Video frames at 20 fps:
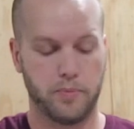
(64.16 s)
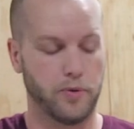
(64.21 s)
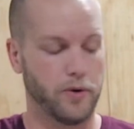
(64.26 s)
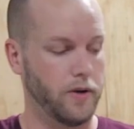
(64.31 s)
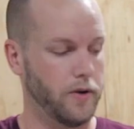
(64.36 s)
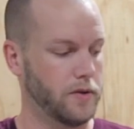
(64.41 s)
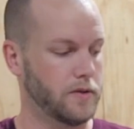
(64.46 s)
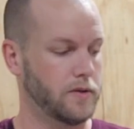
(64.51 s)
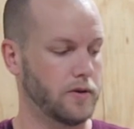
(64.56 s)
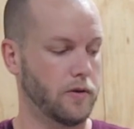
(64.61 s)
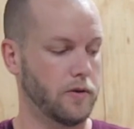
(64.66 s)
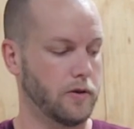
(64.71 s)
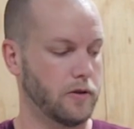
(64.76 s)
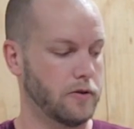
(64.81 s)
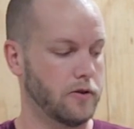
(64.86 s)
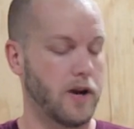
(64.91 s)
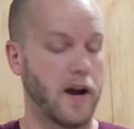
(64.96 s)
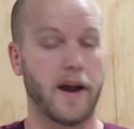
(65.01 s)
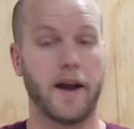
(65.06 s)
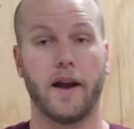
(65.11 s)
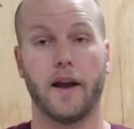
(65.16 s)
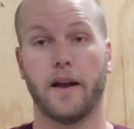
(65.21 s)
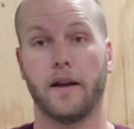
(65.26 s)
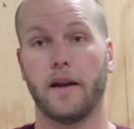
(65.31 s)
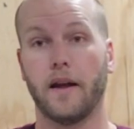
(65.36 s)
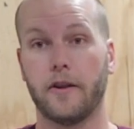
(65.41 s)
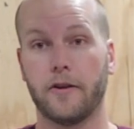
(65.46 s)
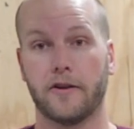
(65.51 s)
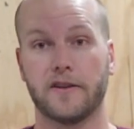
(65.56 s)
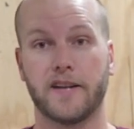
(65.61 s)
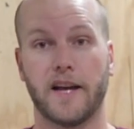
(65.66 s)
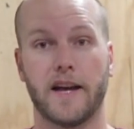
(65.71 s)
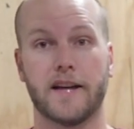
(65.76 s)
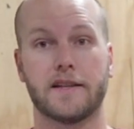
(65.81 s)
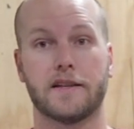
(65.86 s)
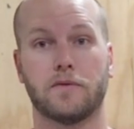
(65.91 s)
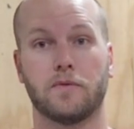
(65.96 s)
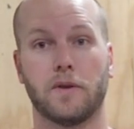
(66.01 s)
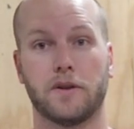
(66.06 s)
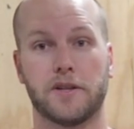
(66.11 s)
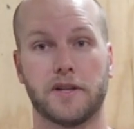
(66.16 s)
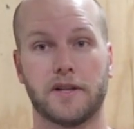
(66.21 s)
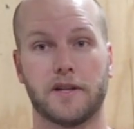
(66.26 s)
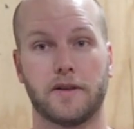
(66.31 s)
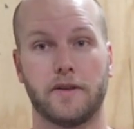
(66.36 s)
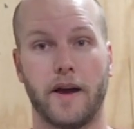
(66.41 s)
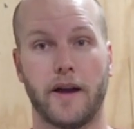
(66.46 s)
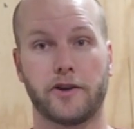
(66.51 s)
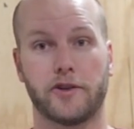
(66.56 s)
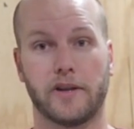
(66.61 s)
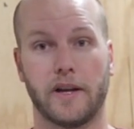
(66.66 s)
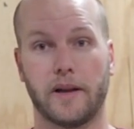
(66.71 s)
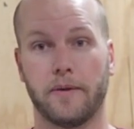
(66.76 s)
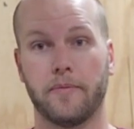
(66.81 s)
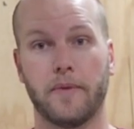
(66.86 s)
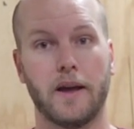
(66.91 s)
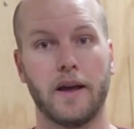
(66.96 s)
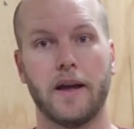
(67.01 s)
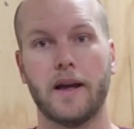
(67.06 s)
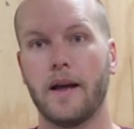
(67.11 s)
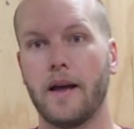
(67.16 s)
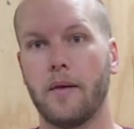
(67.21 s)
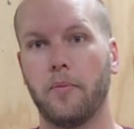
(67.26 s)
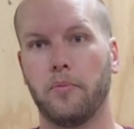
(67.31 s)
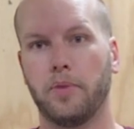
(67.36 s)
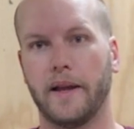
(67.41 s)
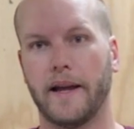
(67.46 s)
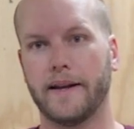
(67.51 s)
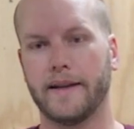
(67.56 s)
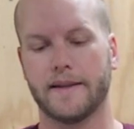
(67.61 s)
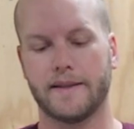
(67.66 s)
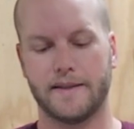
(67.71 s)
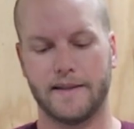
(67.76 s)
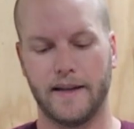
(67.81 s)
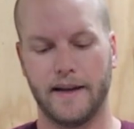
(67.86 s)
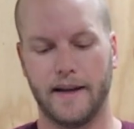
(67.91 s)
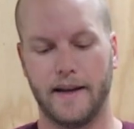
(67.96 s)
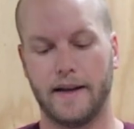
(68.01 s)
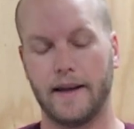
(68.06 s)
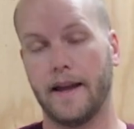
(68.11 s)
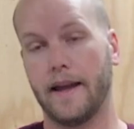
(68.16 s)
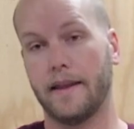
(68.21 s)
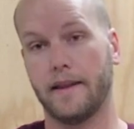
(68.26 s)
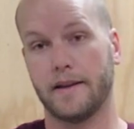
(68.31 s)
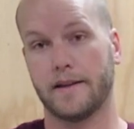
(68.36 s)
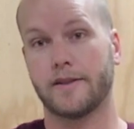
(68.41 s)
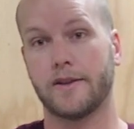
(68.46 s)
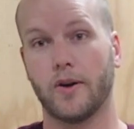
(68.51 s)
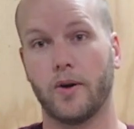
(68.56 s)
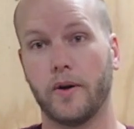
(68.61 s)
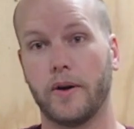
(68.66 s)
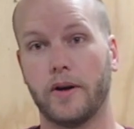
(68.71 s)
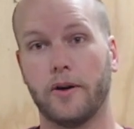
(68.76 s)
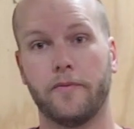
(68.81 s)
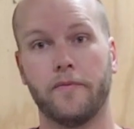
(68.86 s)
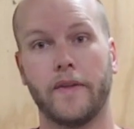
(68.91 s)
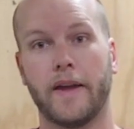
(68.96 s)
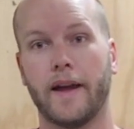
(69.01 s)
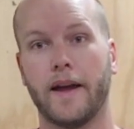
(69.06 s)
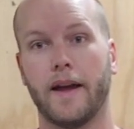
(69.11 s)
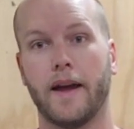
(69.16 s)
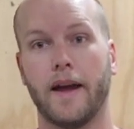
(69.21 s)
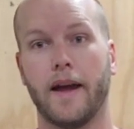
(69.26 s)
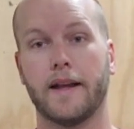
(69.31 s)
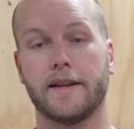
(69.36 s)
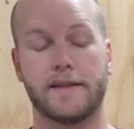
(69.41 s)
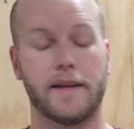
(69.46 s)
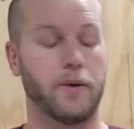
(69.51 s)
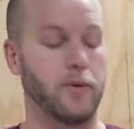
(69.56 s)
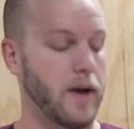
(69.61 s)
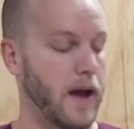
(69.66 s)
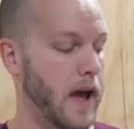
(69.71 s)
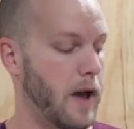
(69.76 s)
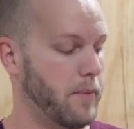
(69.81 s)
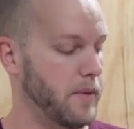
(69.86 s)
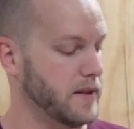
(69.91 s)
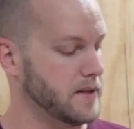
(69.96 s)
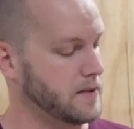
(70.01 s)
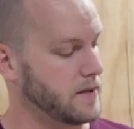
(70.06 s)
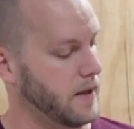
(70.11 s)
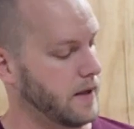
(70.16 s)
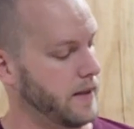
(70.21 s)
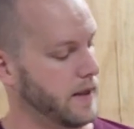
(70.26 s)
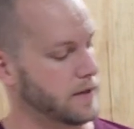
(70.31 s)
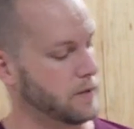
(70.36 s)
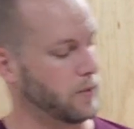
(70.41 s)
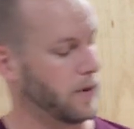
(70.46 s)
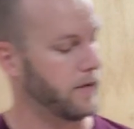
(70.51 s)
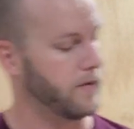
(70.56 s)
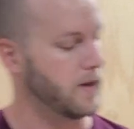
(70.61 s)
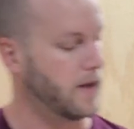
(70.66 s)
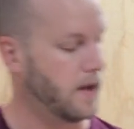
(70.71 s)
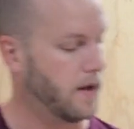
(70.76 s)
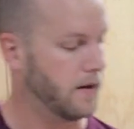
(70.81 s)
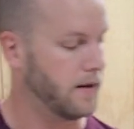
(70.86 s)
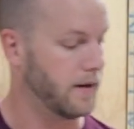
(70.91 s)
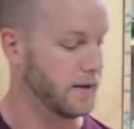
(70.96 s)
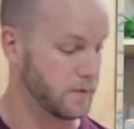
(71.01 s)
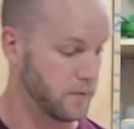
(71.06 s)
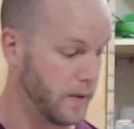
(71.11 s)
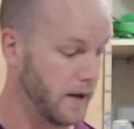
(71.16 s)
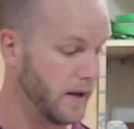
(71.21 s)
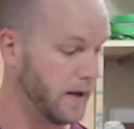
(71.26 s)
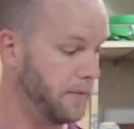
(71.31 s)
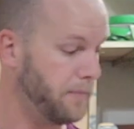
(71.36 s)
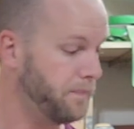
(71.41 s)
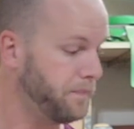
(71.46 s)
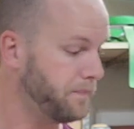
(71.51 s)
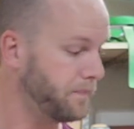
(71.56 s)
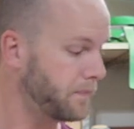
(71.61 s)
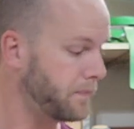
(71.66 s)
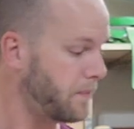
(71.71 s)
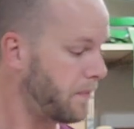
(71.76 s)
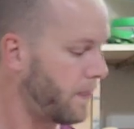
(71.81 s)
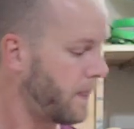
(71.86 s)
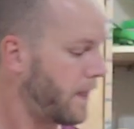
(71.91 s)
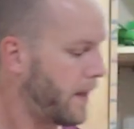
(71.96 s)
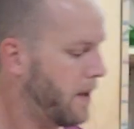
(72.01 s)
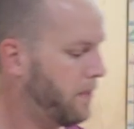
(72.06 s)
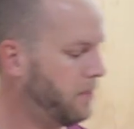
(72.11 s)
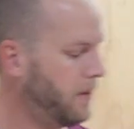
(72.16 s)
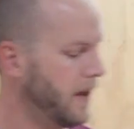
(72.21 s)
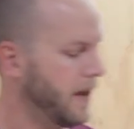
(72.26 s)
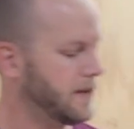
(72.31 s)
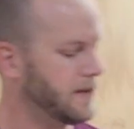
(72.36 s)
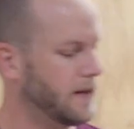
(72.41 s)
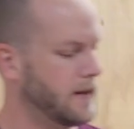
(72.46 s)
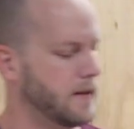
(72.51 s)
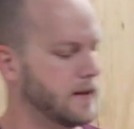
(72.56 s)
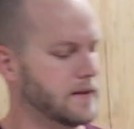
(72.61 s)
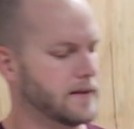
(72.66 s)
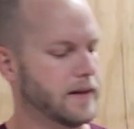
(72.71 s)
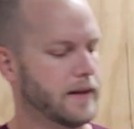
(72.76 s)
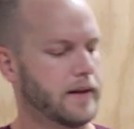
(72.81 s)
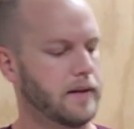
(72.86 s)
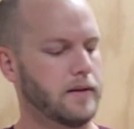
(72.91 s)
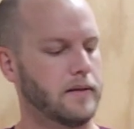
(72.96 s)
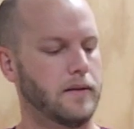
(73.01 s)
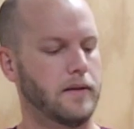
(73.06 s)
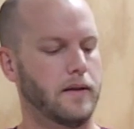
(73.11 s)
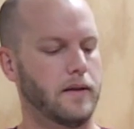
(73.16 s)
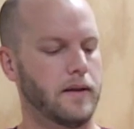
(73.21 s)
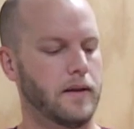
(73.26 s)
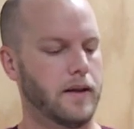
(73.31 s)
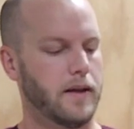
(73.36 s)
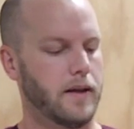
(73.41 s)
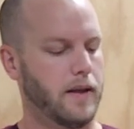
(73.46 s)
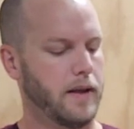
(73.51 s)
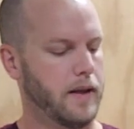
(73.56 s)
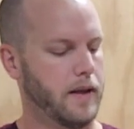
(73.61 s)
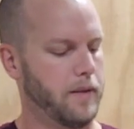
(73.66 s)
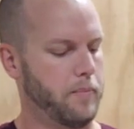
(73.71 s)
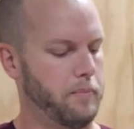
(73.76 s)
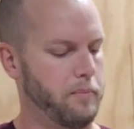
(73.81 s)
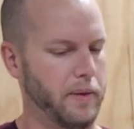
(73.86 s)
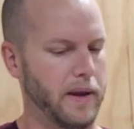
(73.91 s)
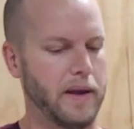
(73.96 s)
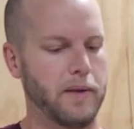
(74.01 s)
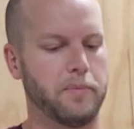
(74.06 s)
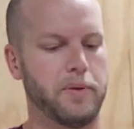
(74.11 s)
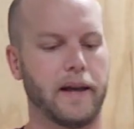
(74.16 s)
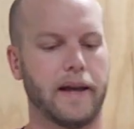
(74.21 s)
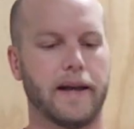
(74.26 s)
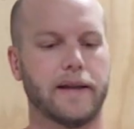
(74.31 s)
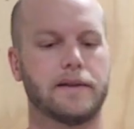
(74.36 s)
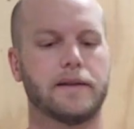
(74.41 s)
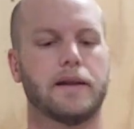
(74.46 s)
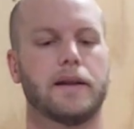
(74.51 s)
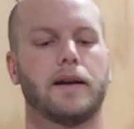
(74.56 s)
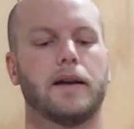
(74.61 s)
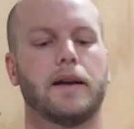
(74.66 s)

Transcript: produce or try another test, which is to actually plant a seed in the soil and see what happens. And that's what I've done as well. I planted this little bean plant.